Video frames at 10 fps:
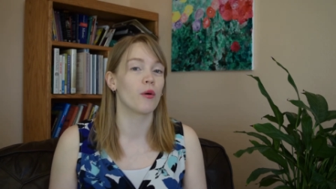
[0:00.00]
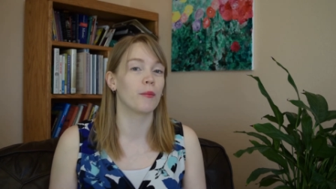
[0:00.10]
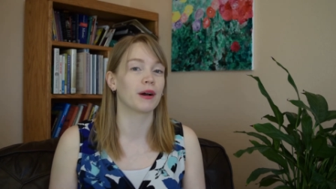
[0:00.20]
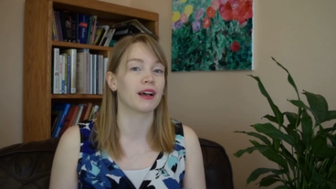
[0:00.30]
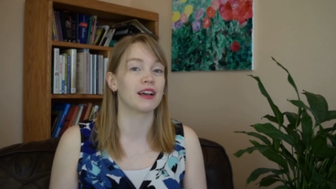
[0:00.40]

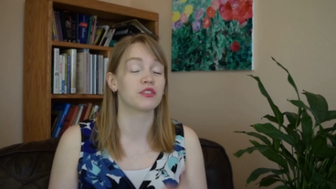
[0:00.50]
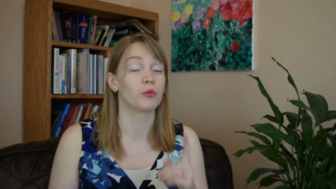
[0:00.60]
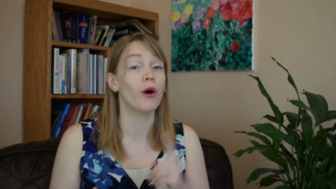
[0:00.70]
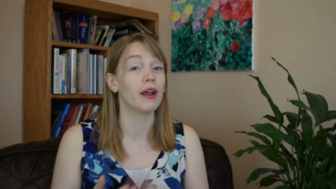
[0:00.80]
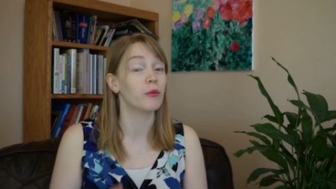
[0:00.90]
because
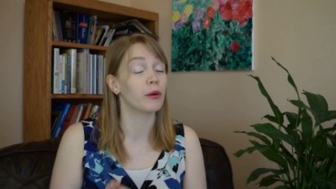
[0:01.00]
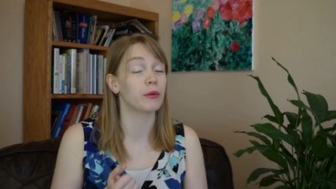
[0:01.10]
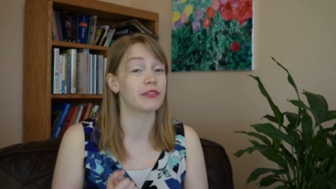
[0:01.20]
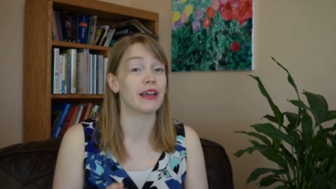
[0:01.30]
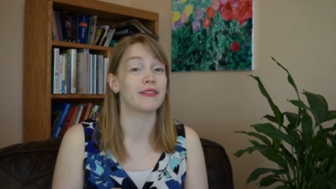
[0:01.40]
one, we
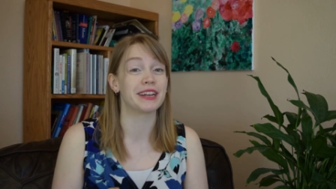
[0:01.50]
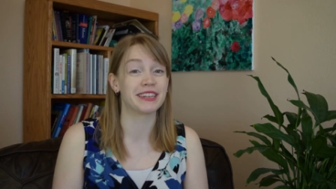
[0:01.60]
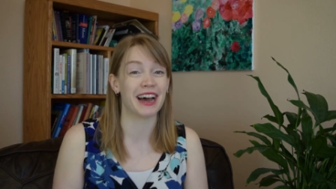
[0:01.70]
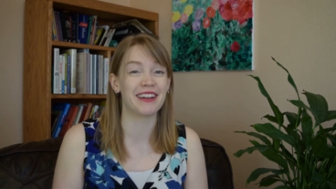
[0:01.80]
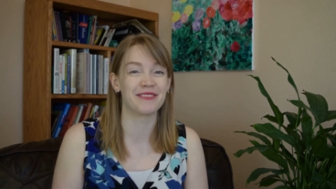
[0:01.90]
were saving a
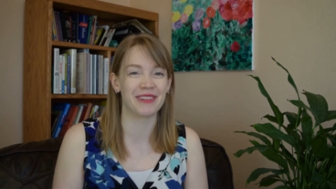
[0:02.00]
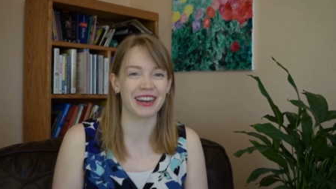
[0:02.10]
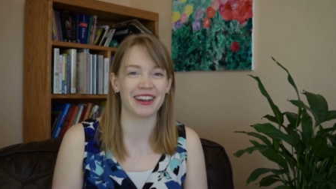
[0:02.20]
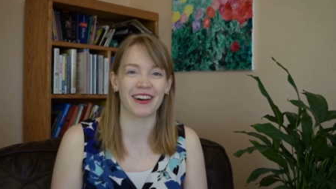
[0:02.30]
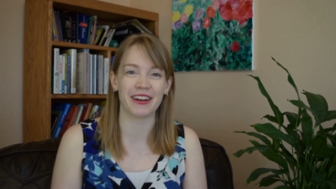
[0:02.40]
ton of
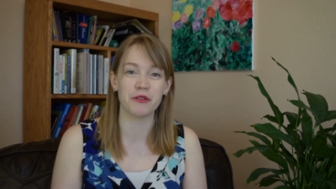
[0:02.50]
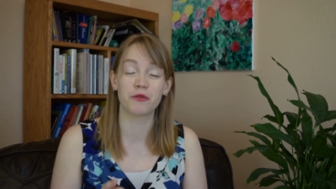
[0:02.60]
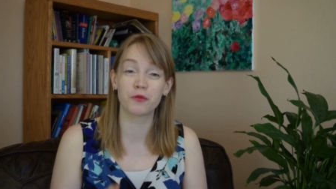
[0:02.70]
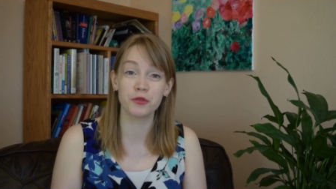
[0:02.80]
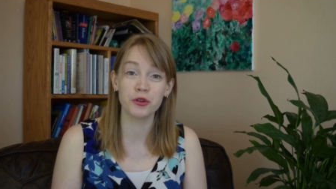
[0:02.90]
money on
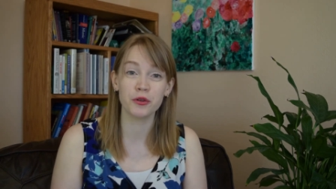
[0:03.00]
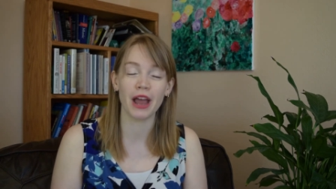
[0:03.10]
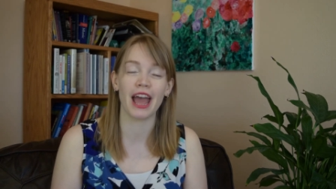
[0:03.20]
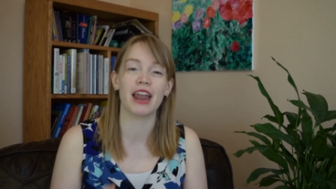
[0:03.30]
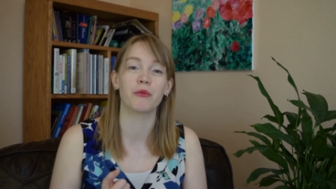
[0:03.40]
food
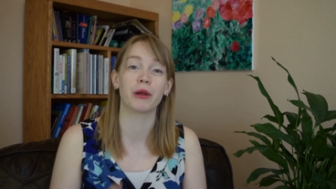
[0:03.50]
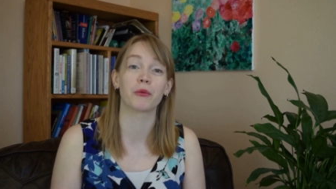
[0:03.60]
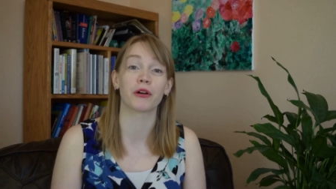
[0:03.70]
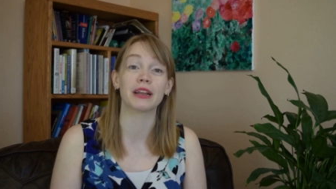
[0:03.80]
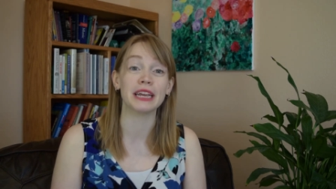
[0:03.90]
and we
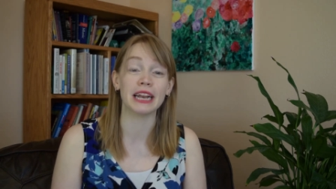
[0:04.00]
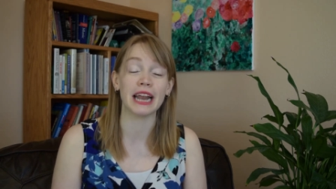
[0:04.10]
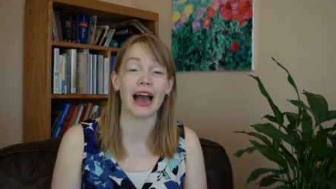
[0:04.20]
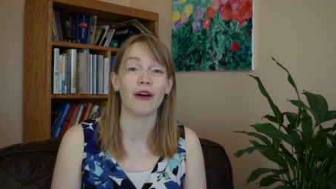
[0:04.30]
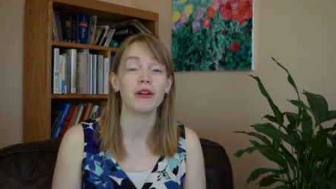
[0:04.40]
weren't eating
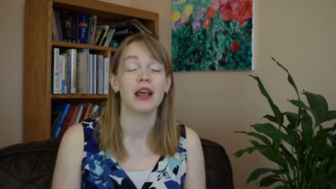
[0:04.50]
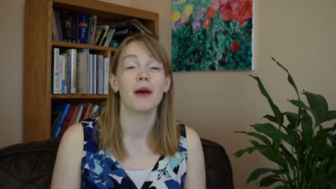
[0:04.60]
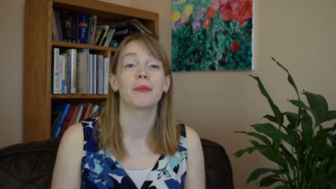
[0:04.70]
out,